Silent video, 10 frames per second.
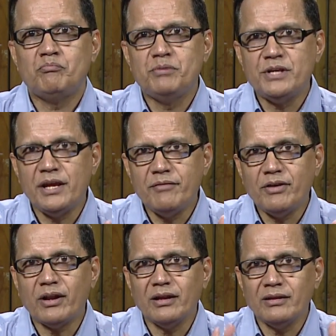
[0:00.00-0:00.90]

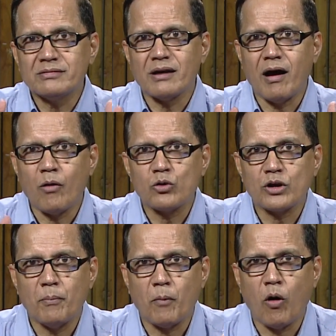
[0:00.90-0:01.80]
behavior is
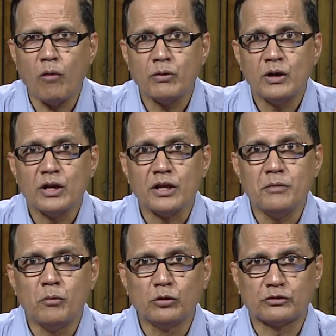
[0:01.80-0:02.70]
outcome of
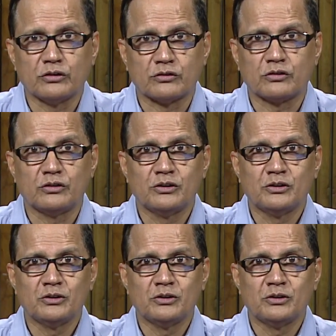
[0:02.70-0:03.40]
emotions,